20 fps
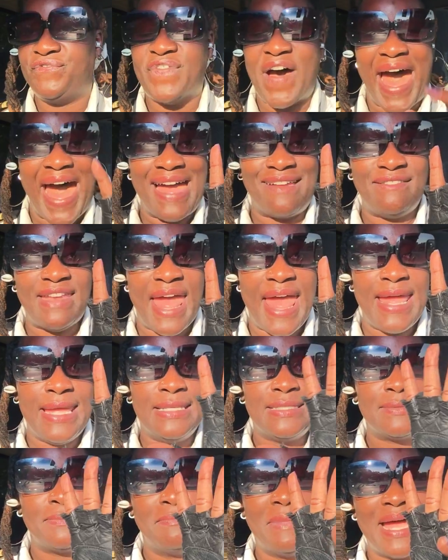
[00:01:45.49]
5
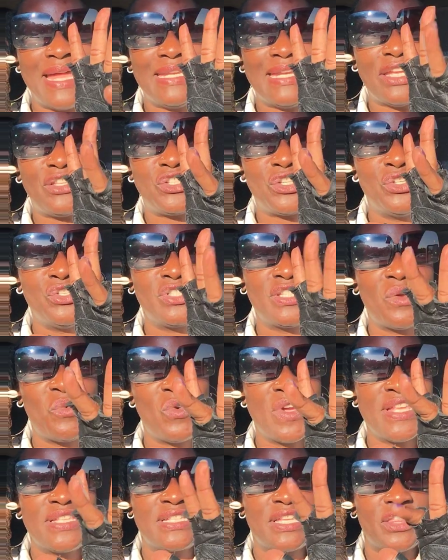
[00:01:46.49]
days, Monday, Tuesday,
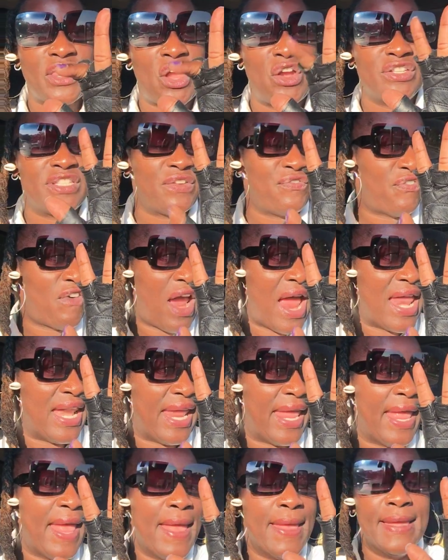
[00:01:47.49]
Wednesday, Thursday,
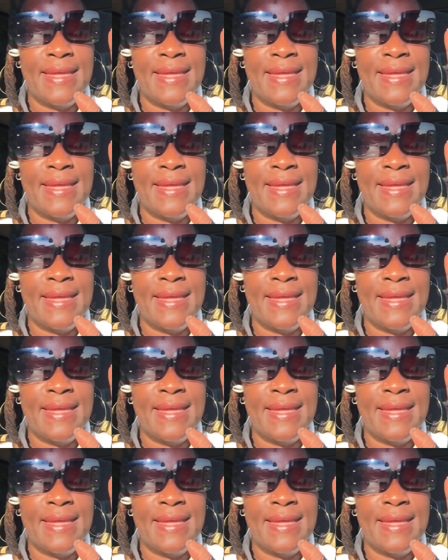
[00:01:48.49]
Friday.